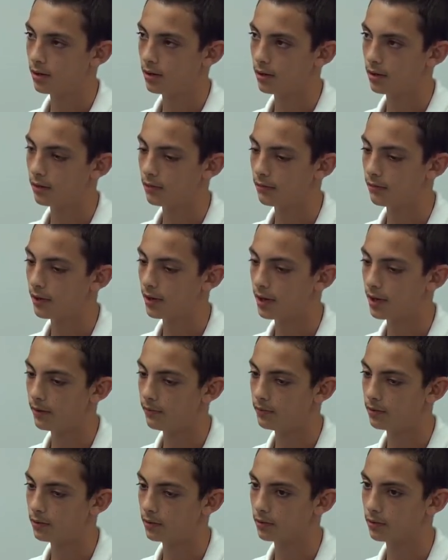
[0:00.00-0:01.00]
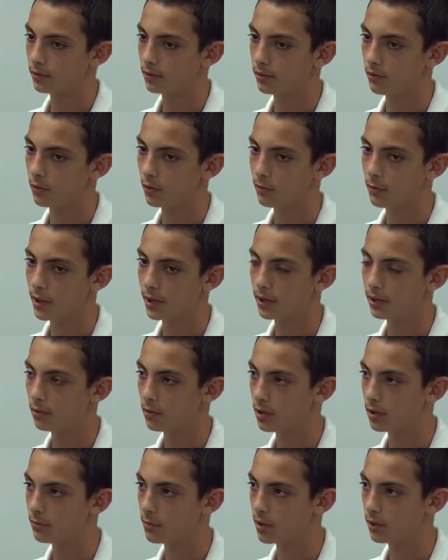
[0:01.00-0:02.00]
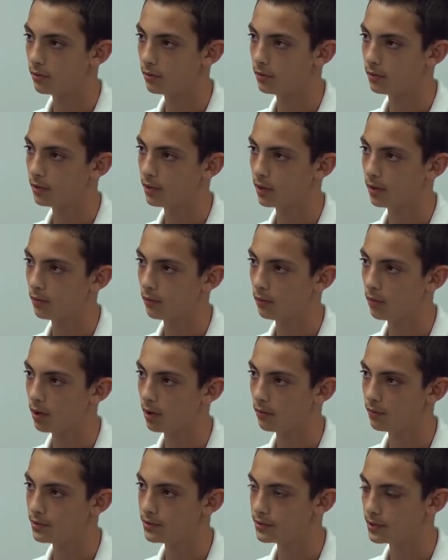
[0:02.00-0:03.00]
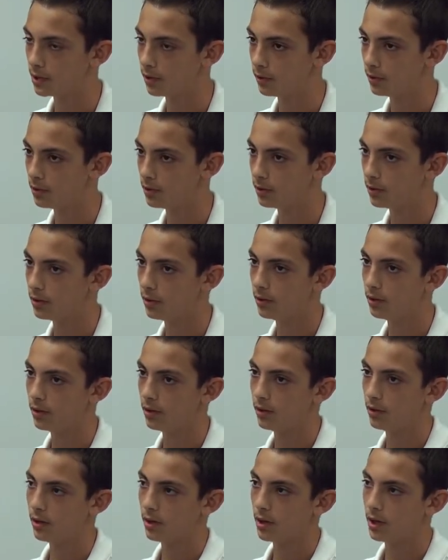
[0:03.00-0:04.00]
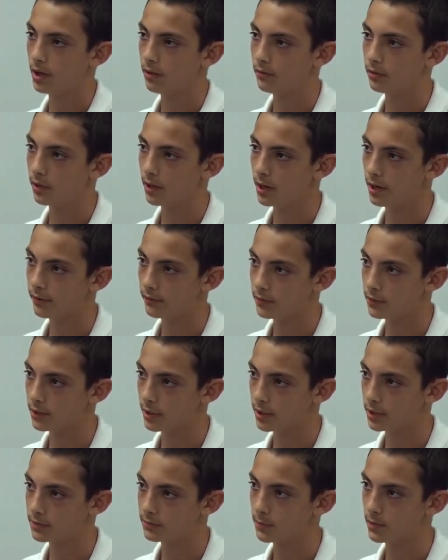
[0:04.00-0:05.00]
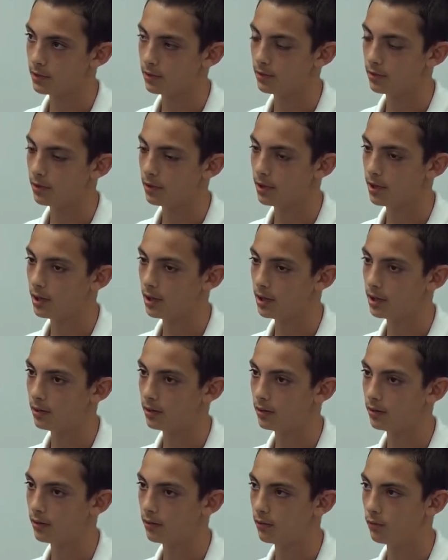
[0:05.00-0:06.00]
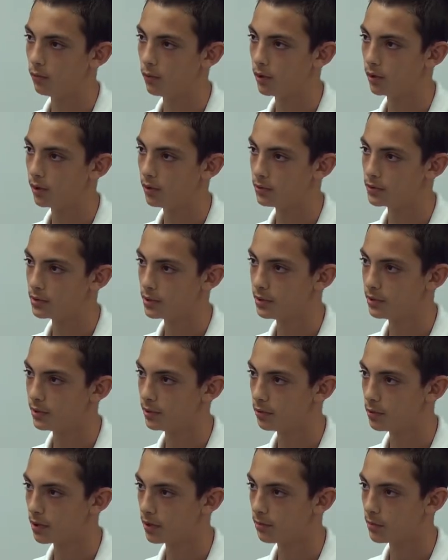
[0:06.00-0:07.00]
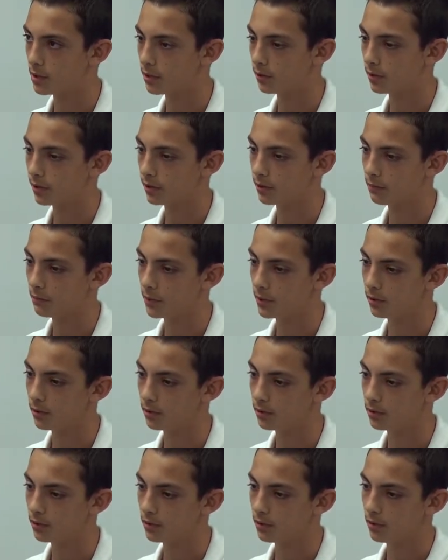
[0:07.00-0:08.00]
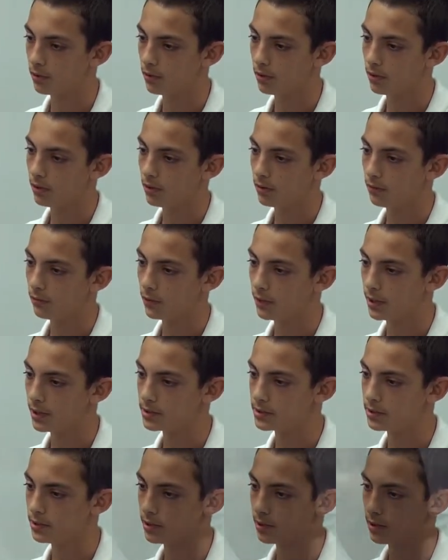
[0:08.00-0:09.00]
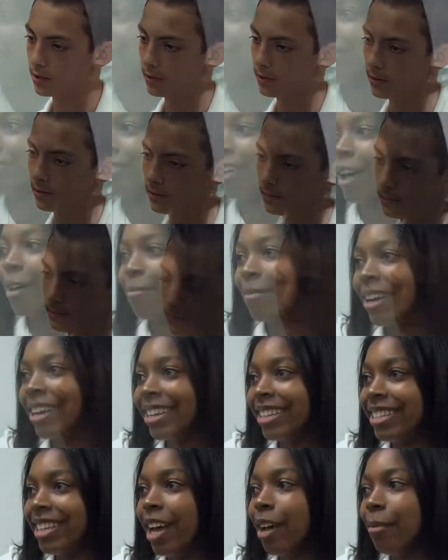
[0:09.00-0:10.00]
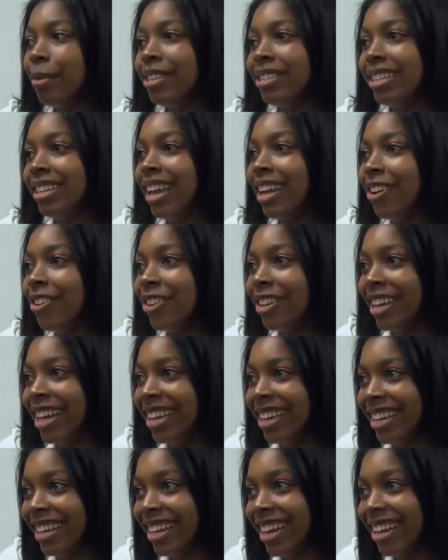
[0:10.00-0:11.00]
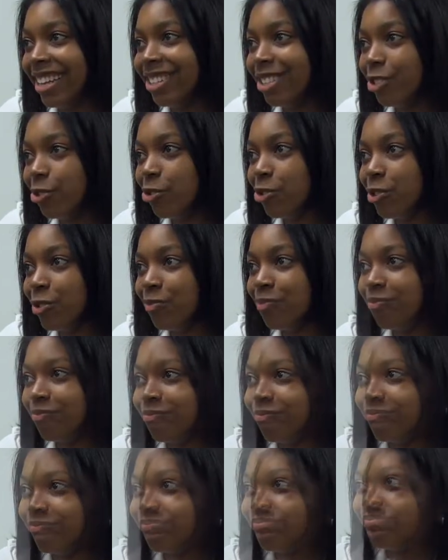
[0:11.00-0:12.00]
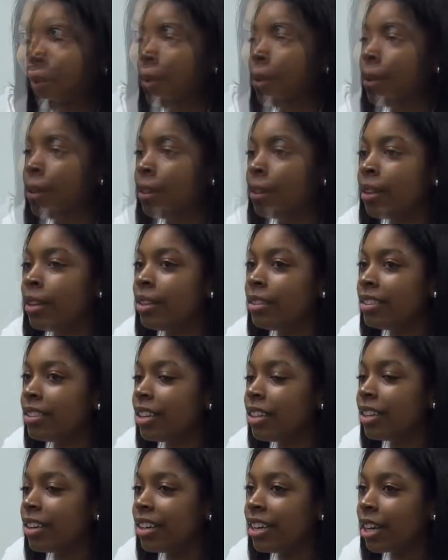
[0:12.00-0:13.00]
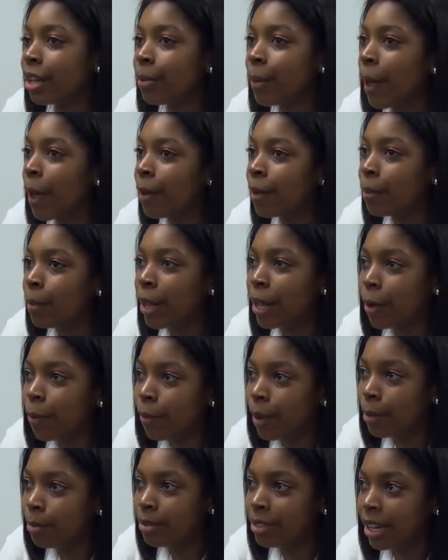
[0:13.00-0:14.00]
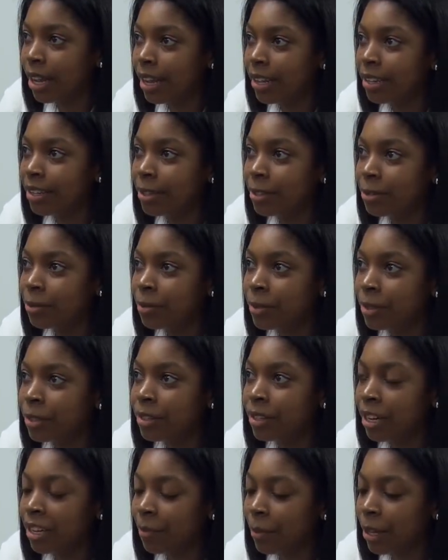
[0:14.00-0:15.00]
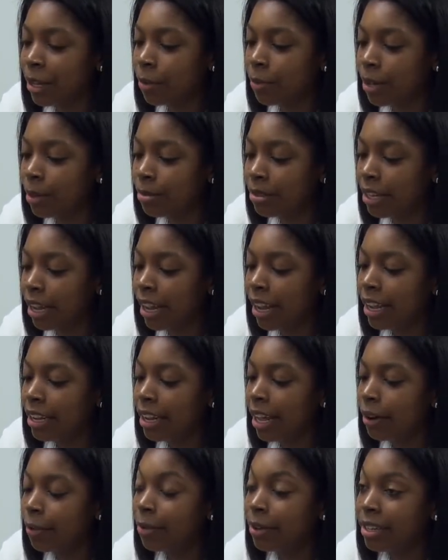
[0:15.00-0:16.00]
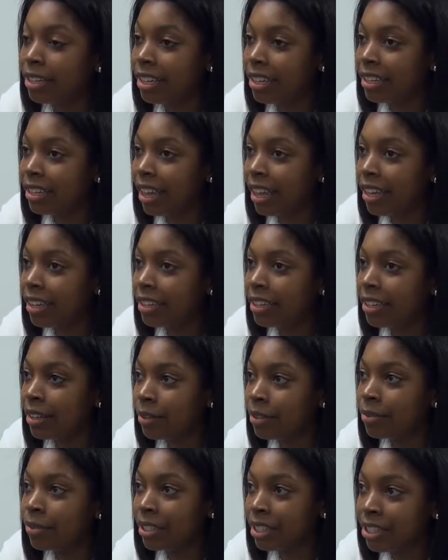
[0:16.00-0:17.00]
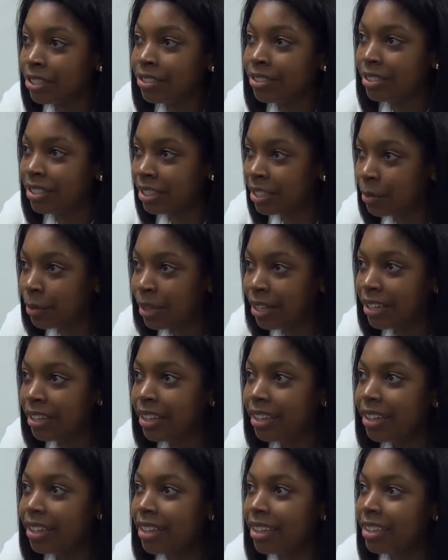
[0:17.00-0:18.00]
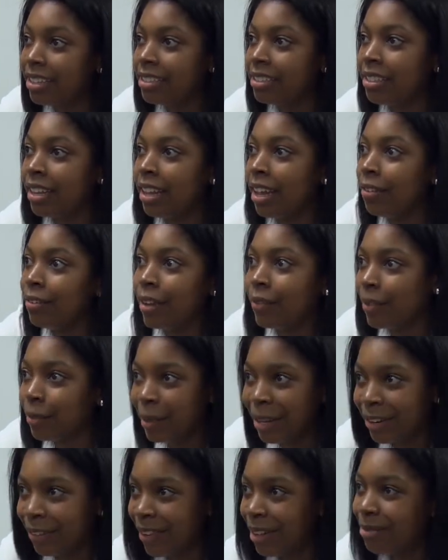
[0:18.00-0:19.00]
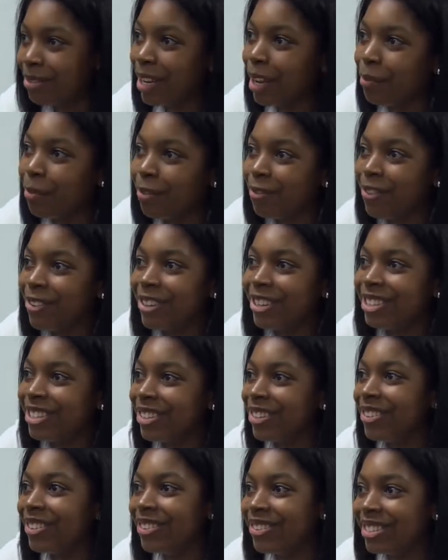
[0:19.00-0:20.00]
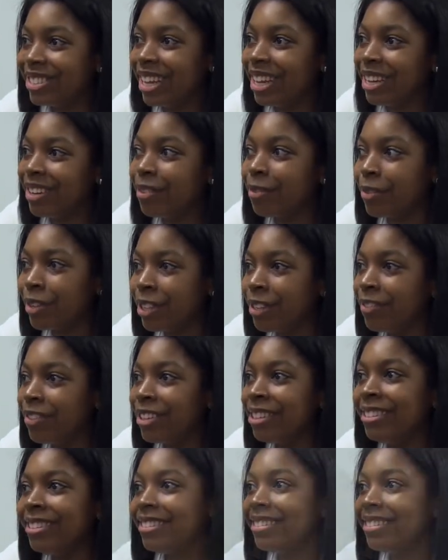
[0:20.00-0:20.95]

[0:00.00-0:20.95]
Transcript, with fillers: of having or making a water bottle and where I would sell it, having advertisement and what goes into the water bottle, like the metal, plastic. Um, I'm Micah Thomas and I go to Kankakee High School. Well, it's the learning of how to make a website because we learned how to make a website, and that really like that was really interesting to me because I've never made a website before, so it was like really fun.